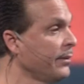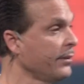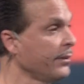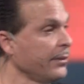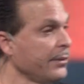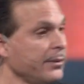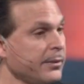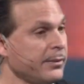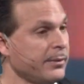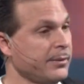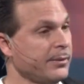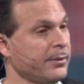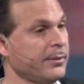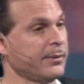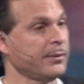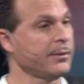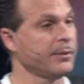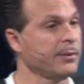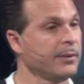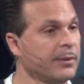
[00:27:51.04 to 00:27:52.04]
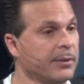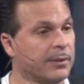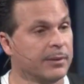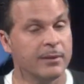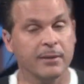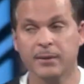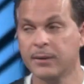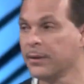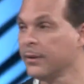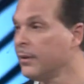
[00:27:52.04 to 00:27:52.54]

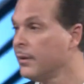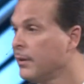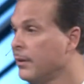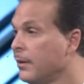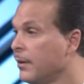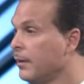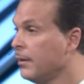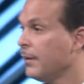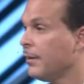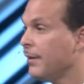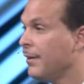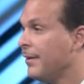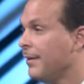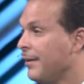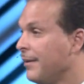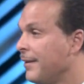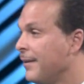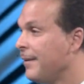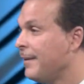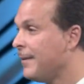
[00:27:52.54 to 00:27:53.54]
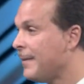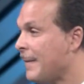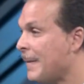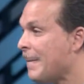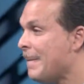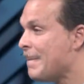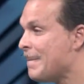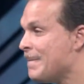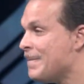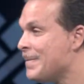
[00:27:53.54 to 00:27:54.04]

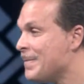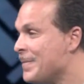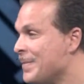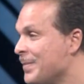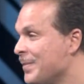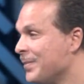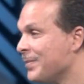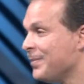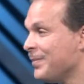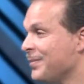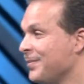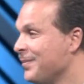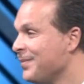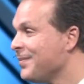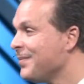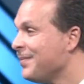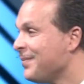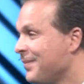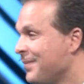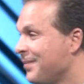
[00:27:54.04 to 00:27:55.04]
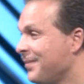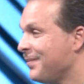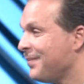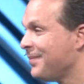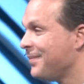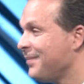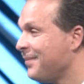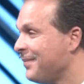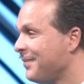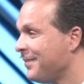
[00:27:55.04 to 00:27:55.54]

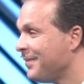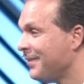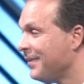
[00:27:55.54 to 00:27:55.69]
Nothing is said.